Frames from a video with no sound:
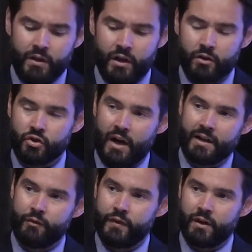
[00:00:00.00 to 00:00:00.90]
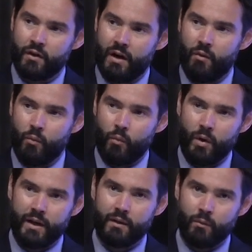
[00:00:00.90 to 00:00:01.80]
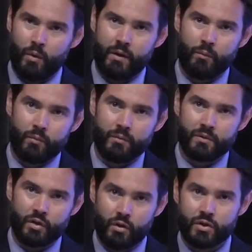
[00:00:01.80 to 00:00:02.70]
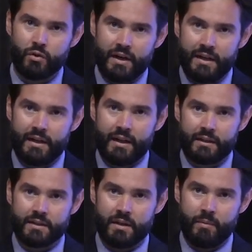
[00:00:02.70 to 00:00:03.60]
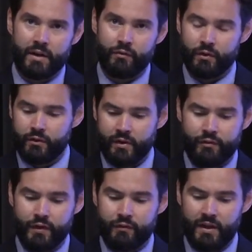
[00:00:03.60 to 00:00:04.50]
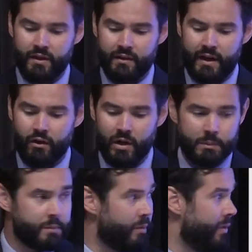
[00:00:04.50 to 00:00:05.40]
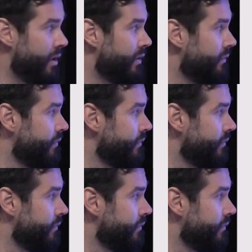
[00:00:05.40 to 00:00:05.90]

you know, trying to figure out what what dose do I need to get to somebody for 350 nanograms per mil.